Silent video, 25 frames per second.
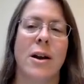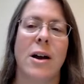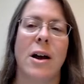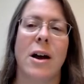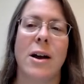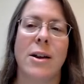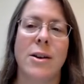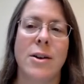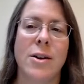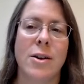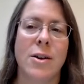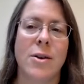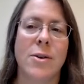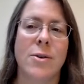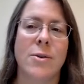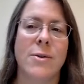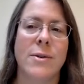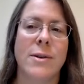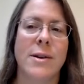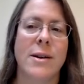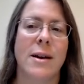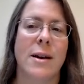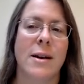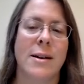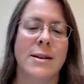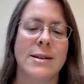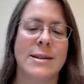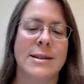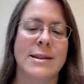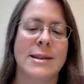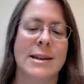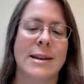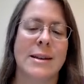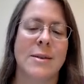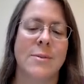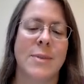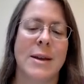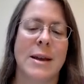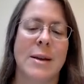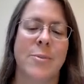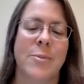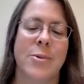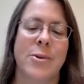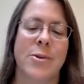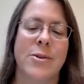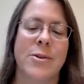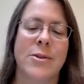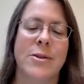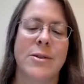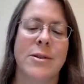unknown, unseen
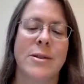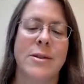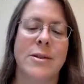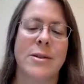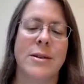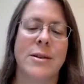people?